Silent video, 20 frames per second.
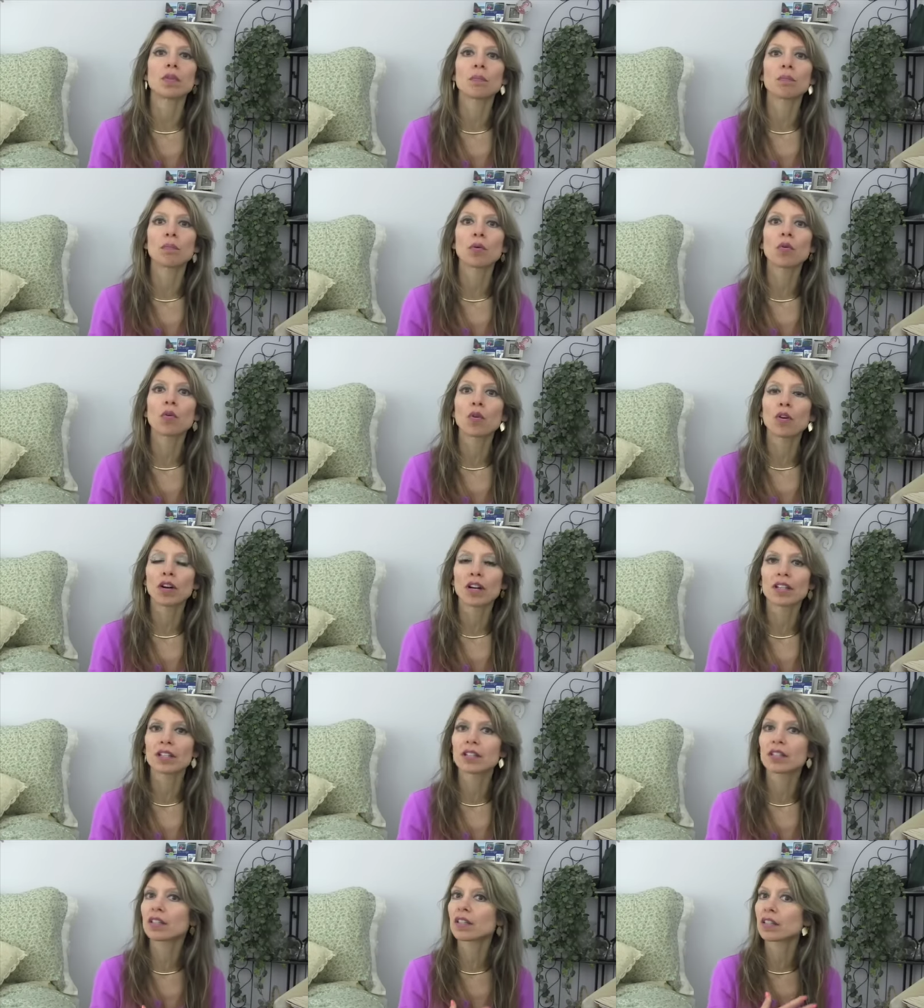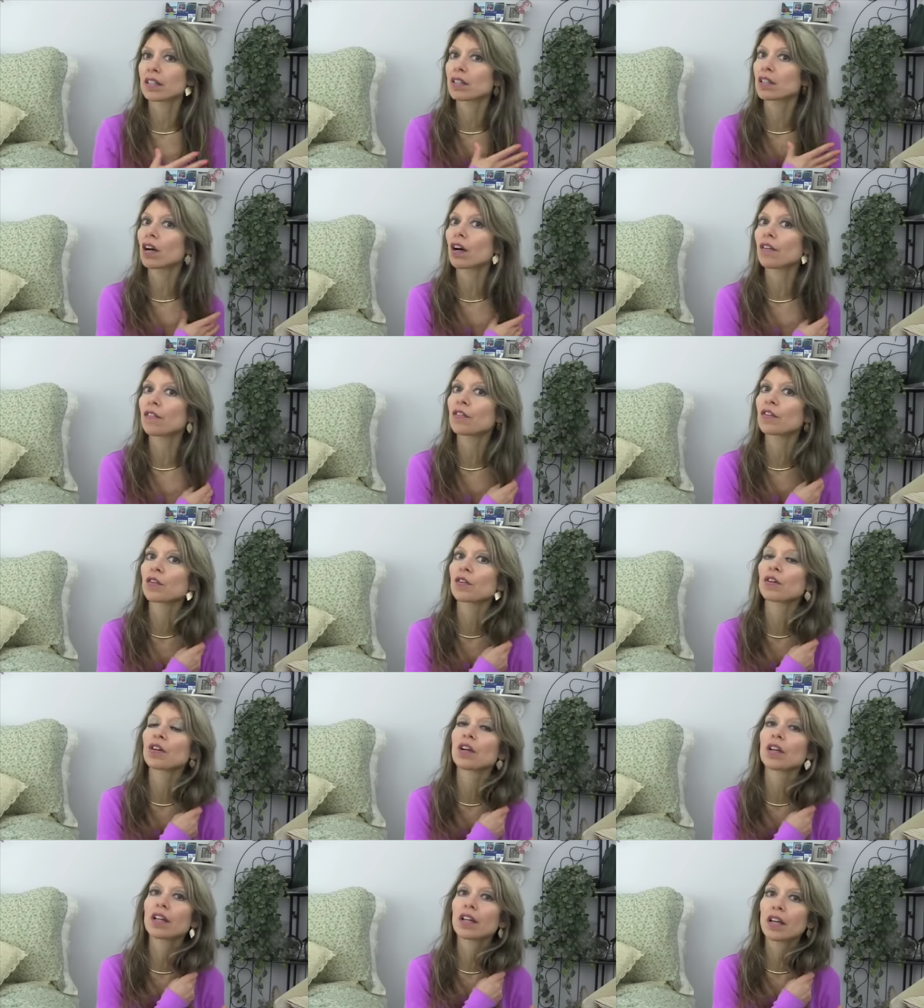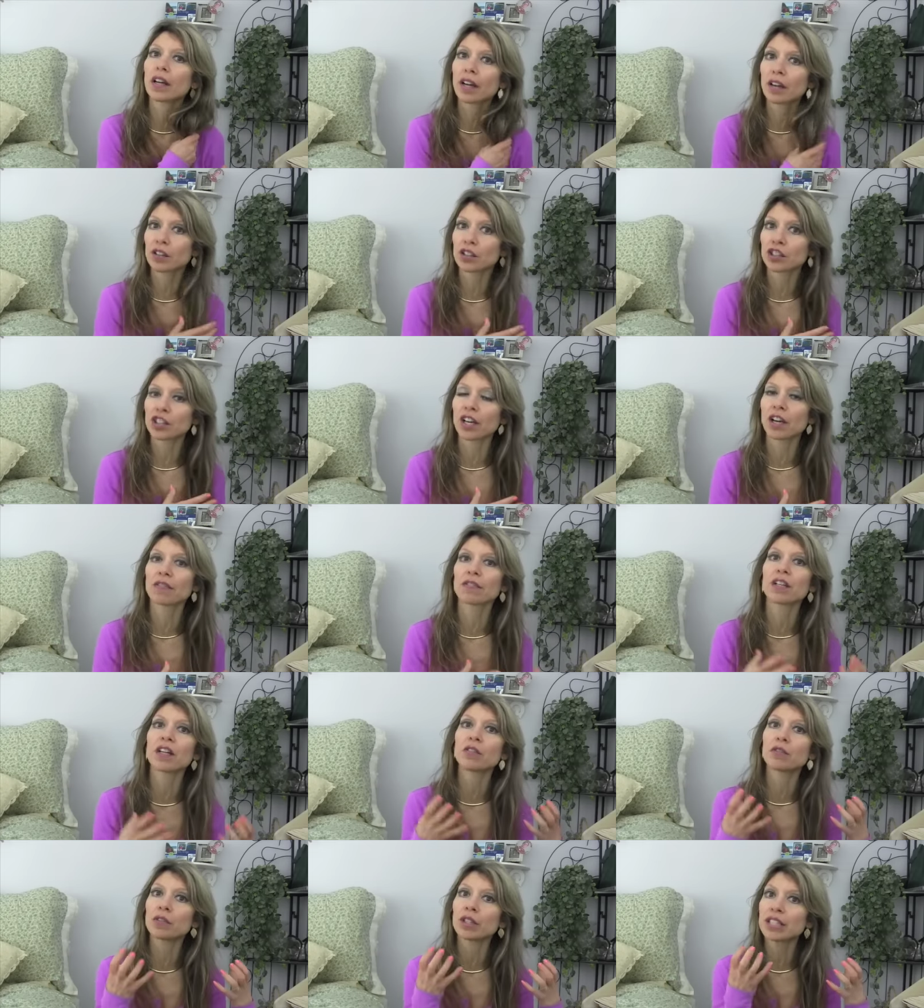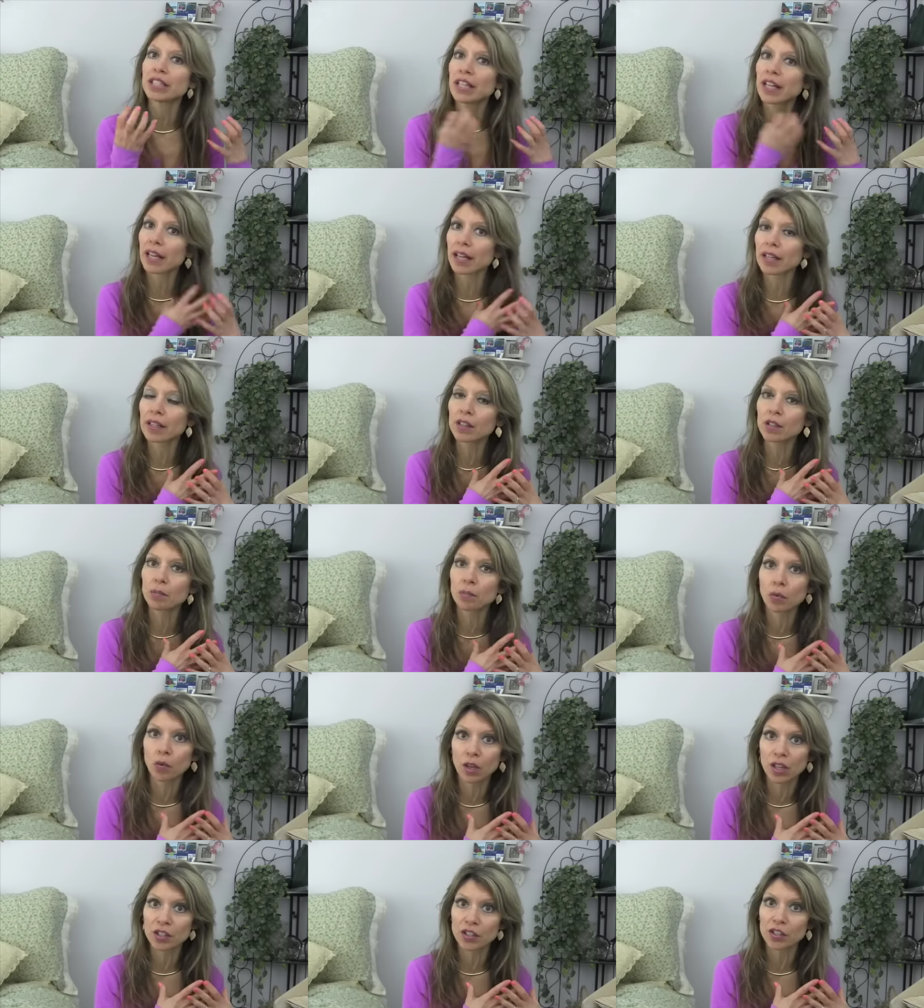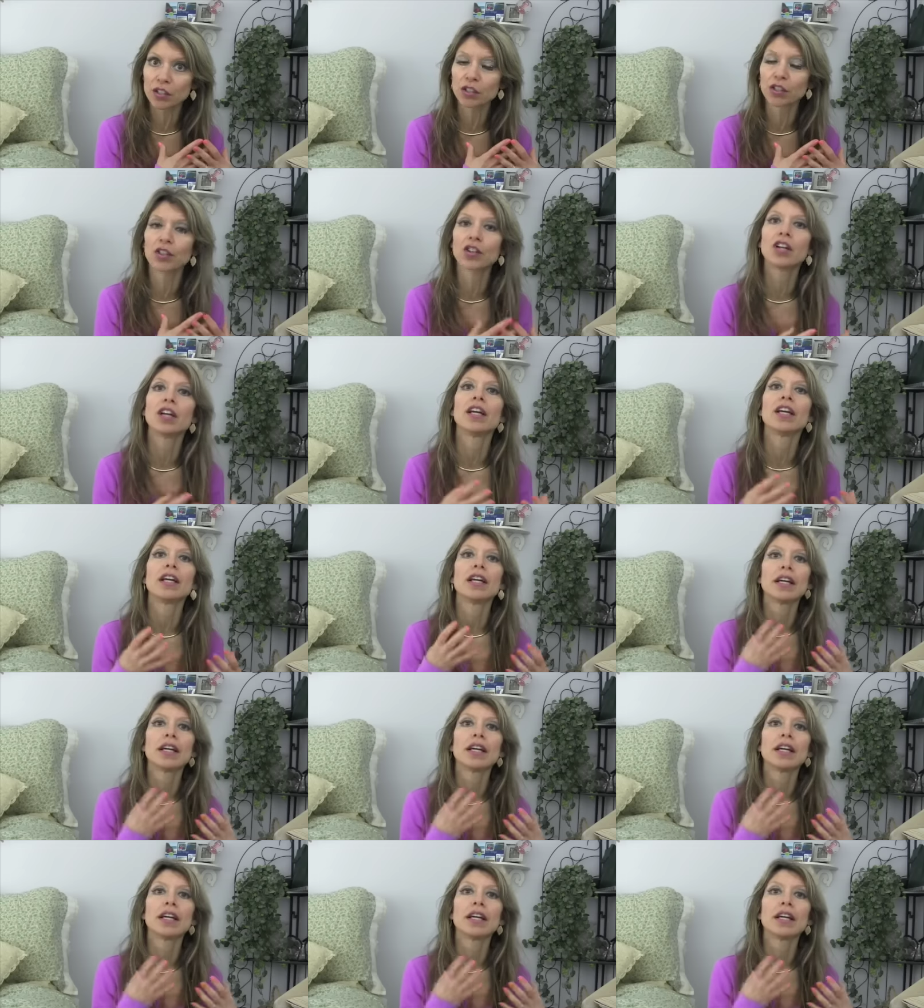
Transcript: the porousness of your hair shaft and retain the moisture